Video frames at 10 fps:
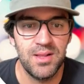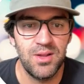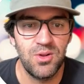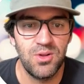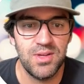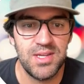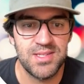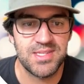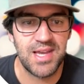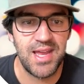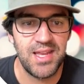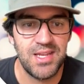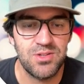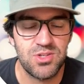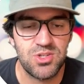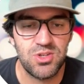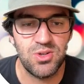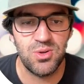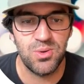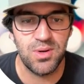little insight
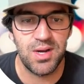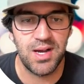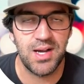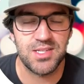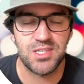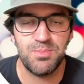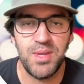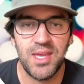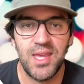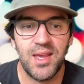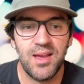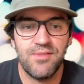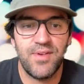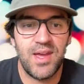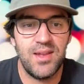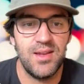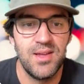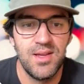into a speaking event.